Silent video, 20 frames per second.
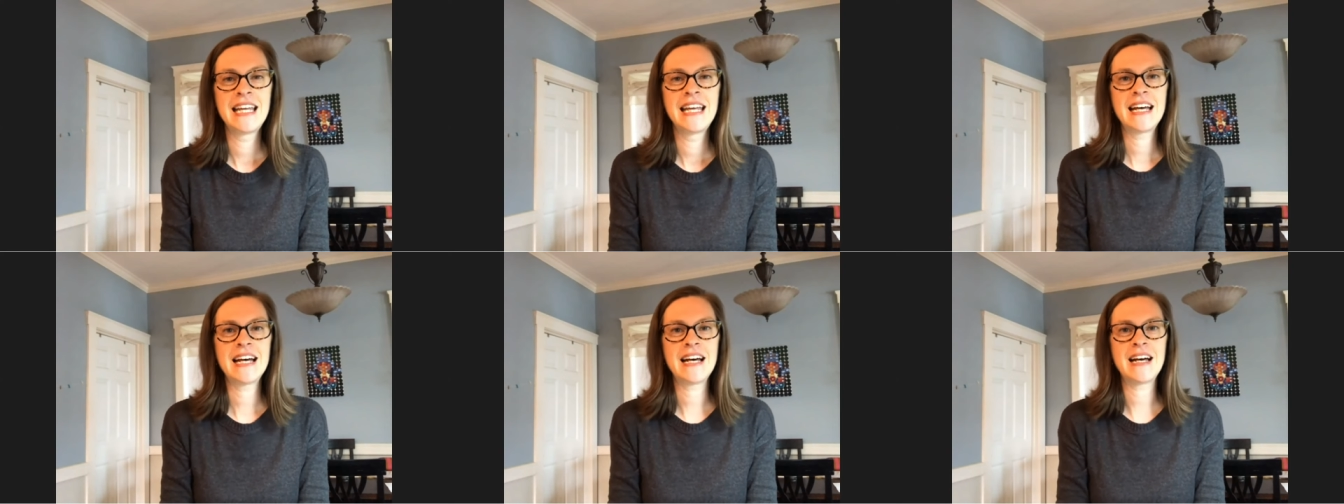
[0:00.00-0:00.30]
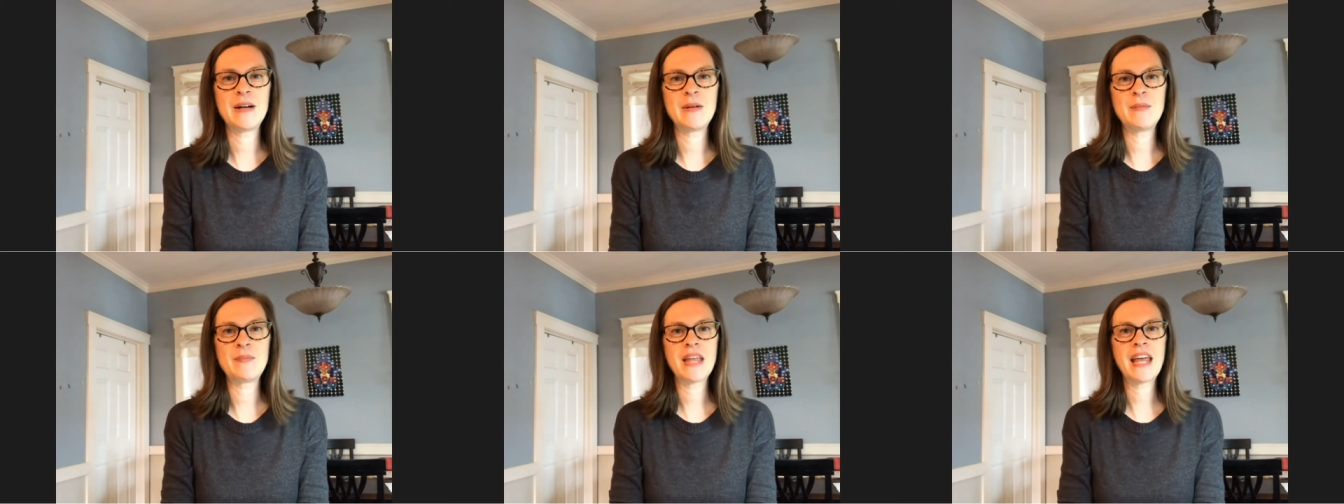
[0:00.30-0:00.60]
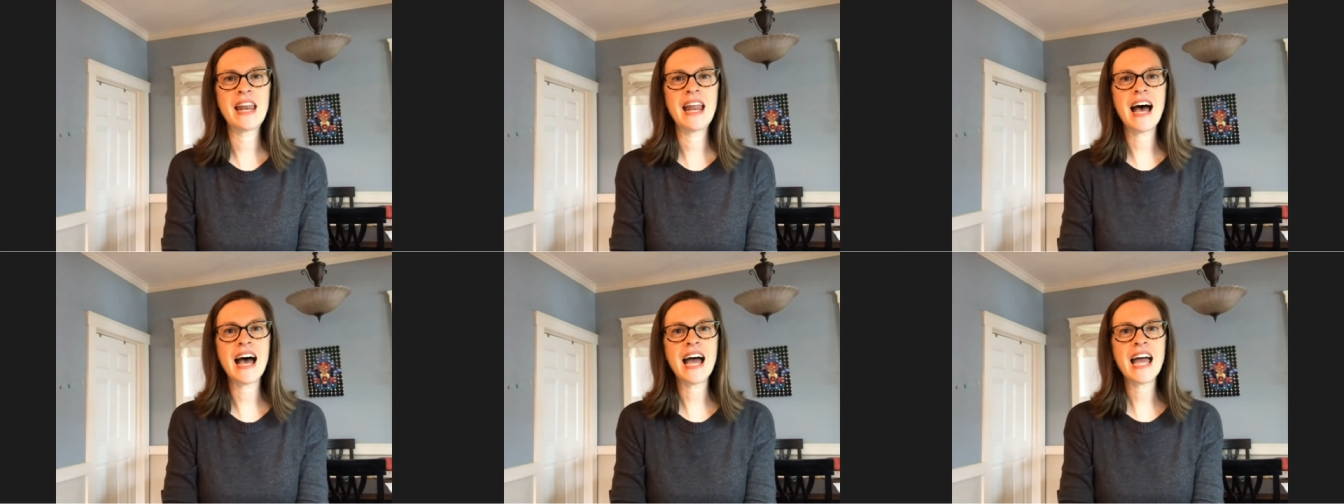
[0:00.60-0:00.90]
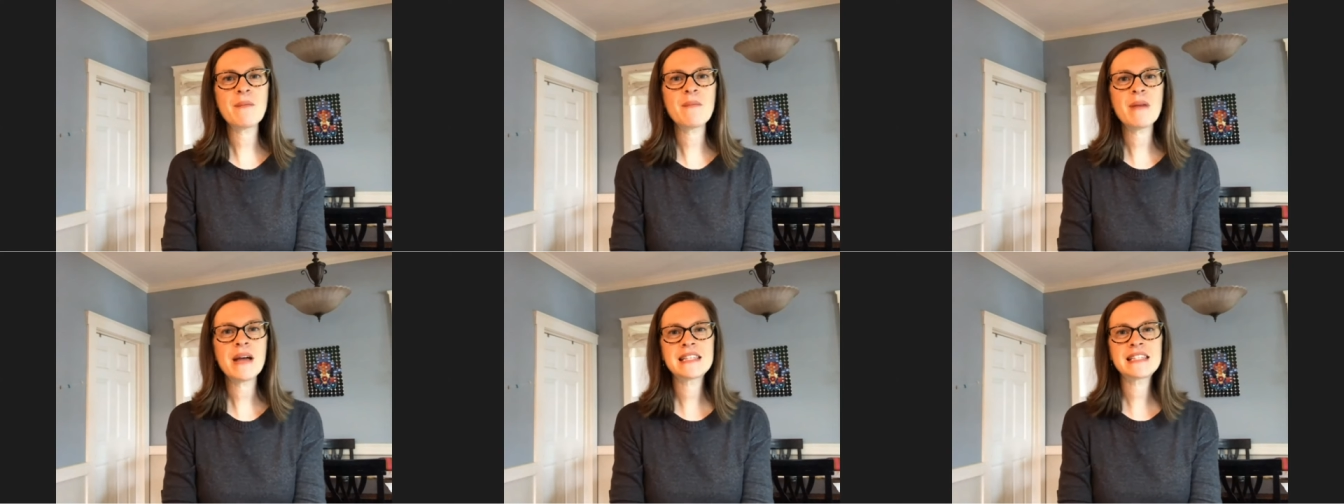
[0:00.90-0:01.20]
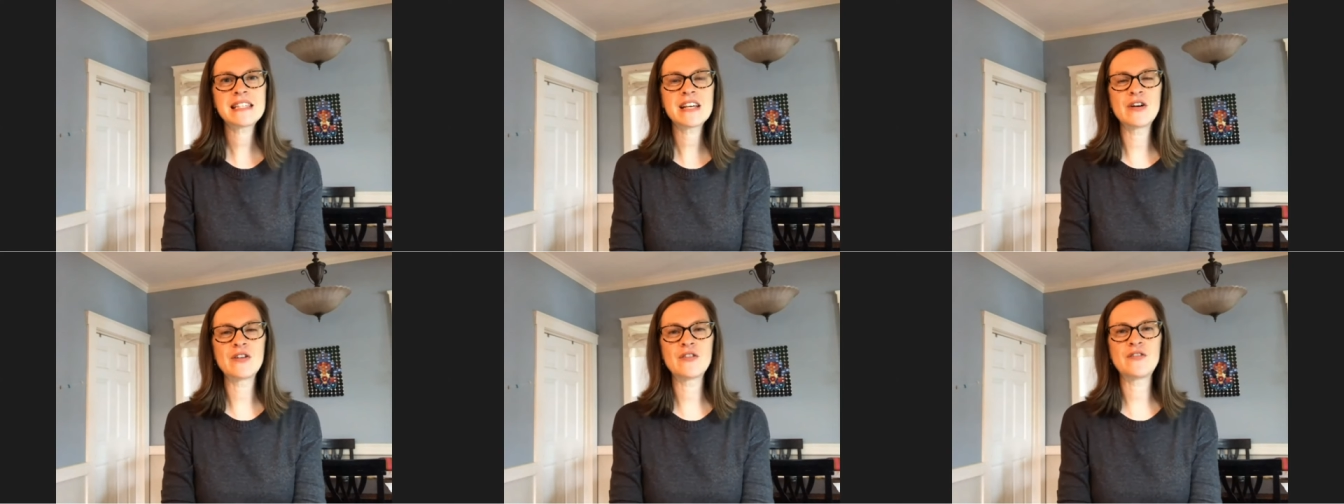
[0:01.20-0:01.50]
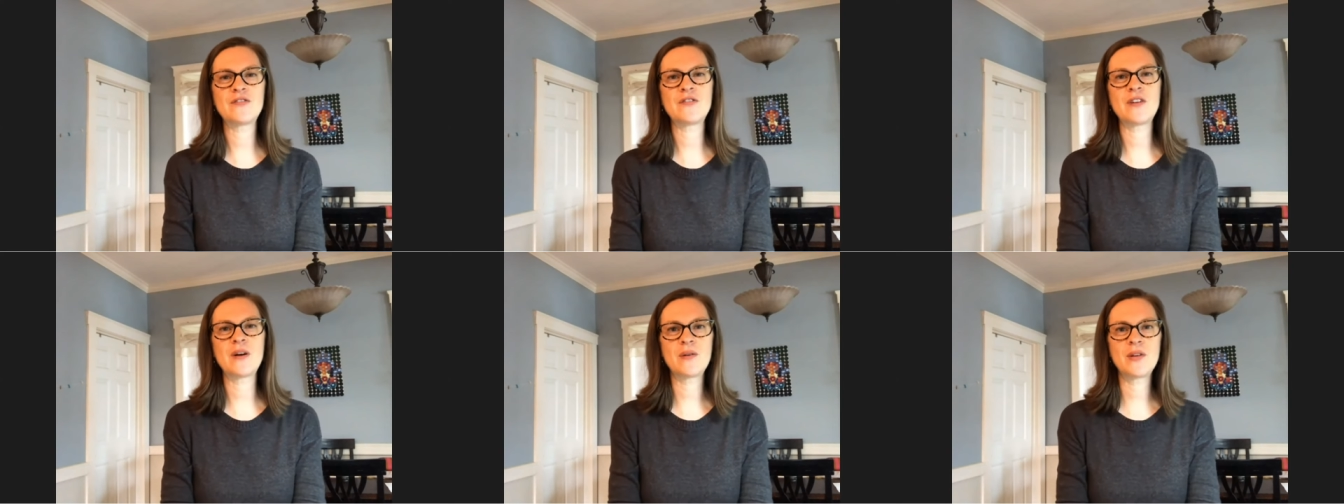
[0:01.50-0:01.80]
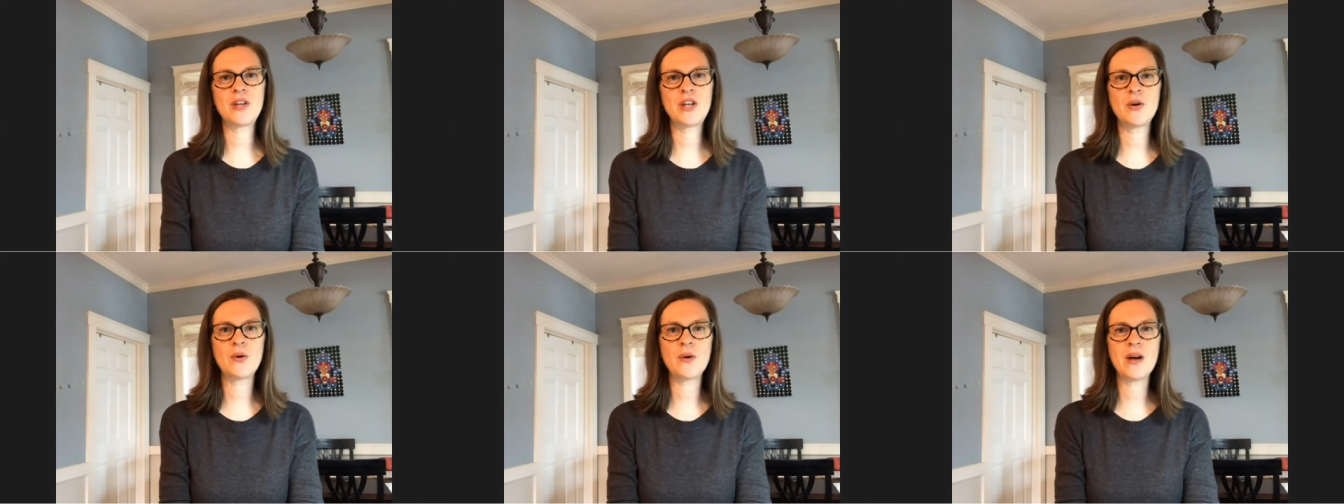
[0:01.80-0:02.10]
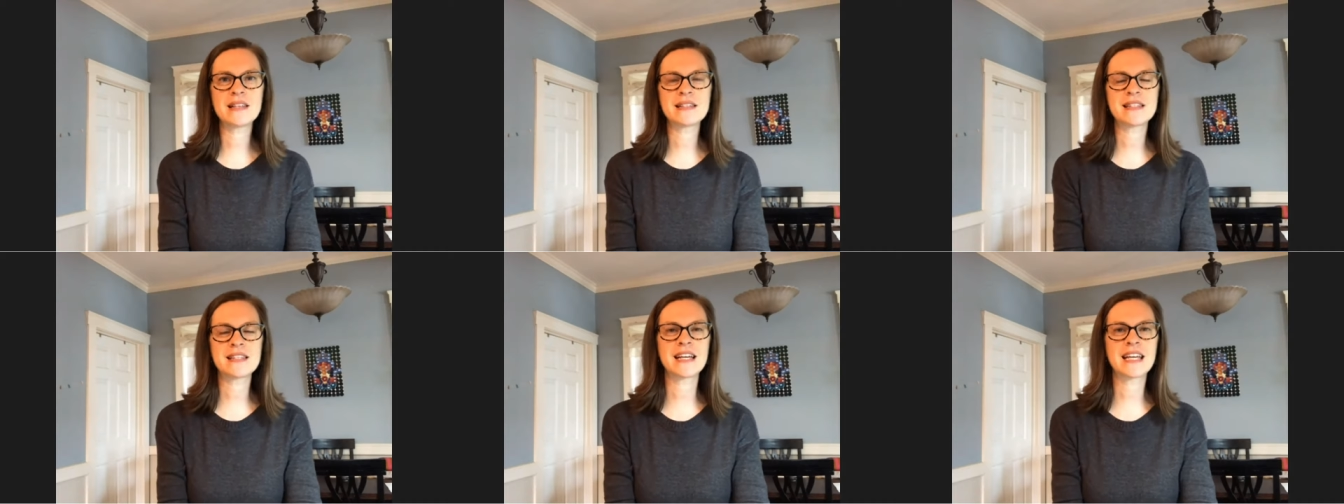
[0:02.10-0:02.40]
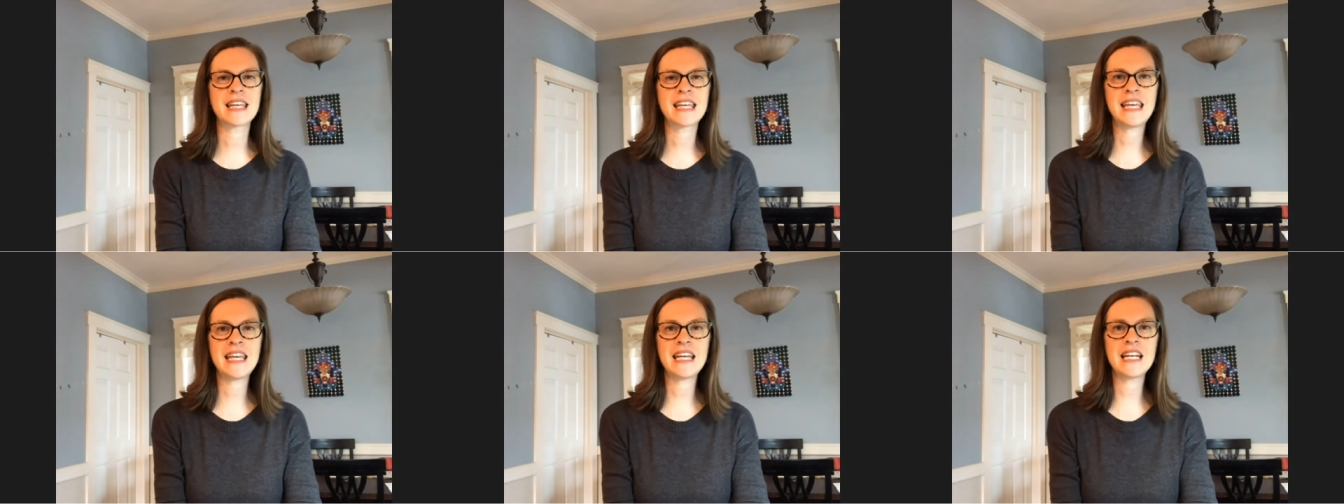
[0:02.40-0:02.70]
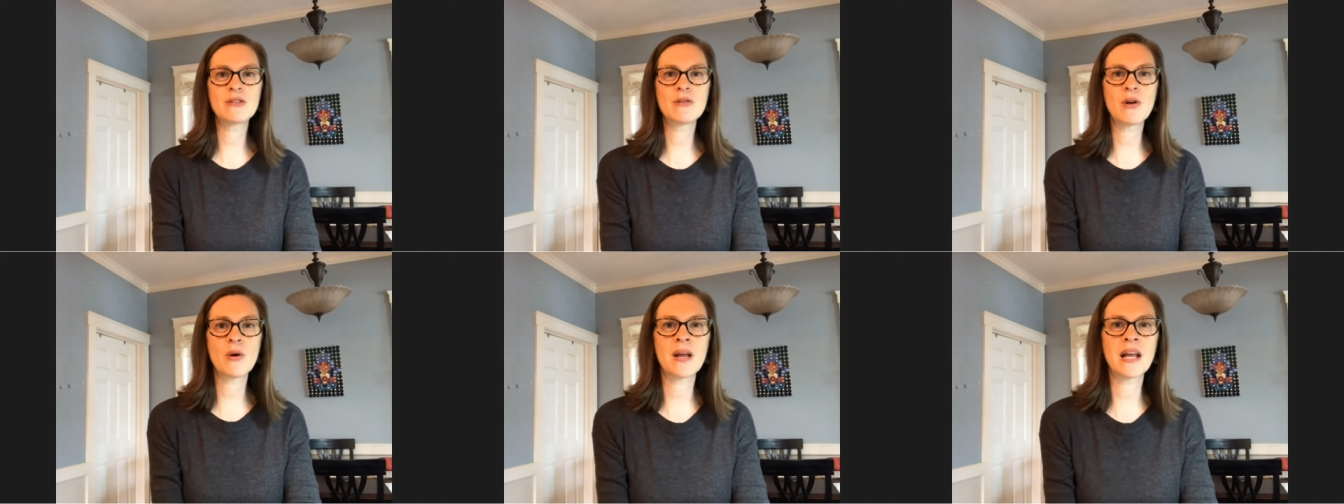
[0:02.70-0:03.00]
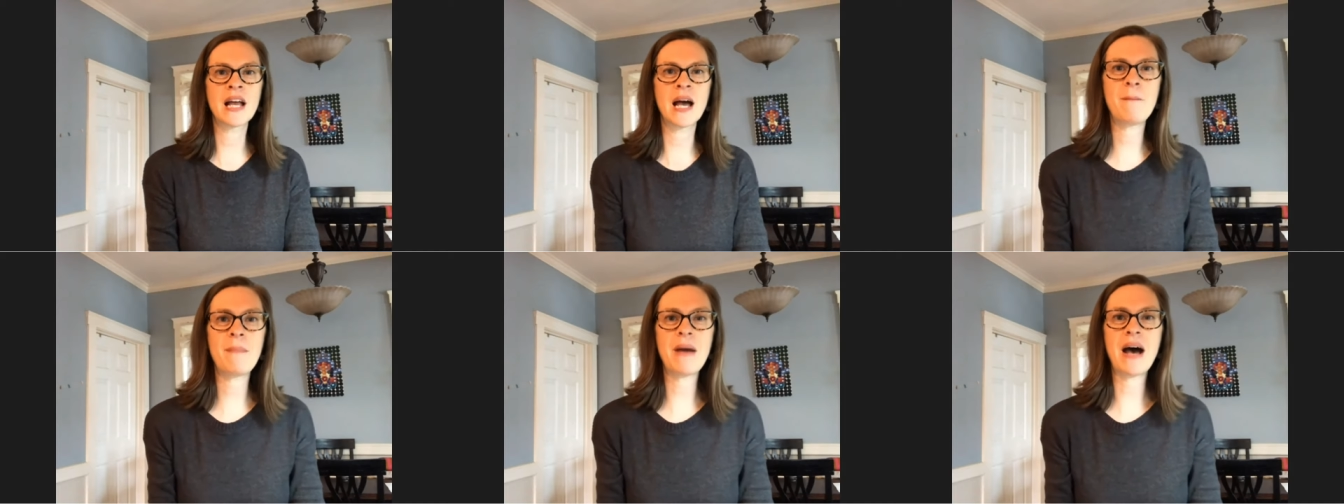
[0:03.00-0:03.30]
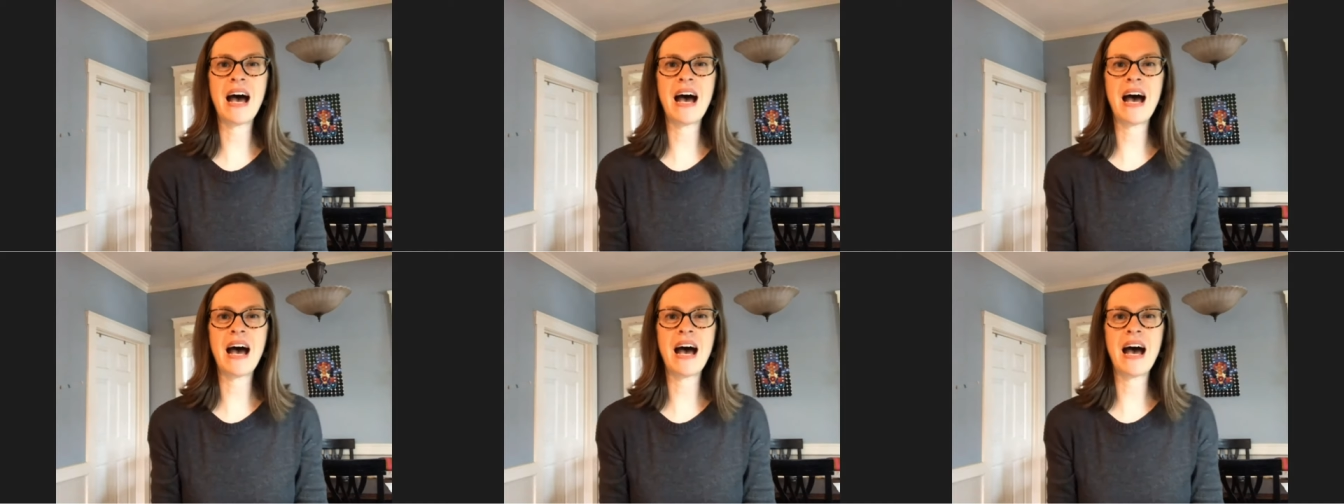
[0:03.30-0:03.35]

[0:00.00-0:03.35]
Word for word: Um, and I myself, you know, as a kid growing up,